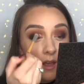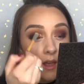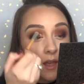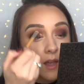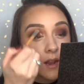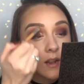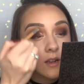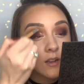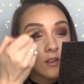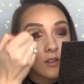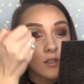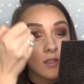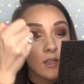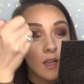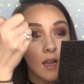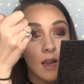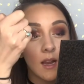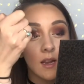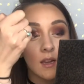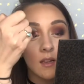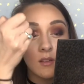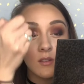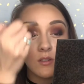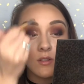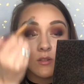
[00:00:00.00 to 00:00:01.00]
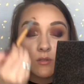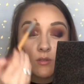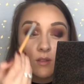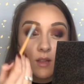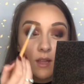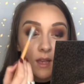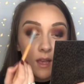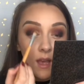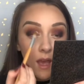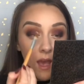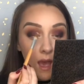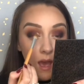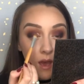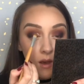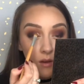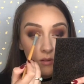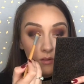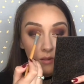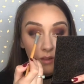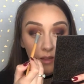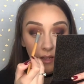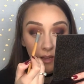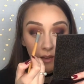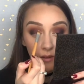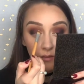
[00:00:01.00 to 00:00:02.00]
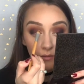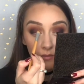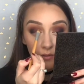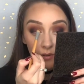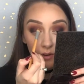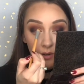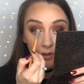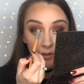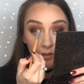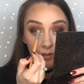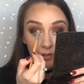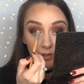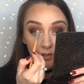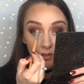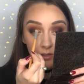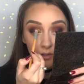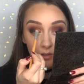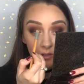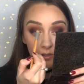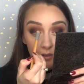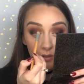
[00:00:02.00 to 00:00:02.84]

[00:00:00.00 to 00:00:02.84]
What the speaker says: and I just kind of do like an outline first.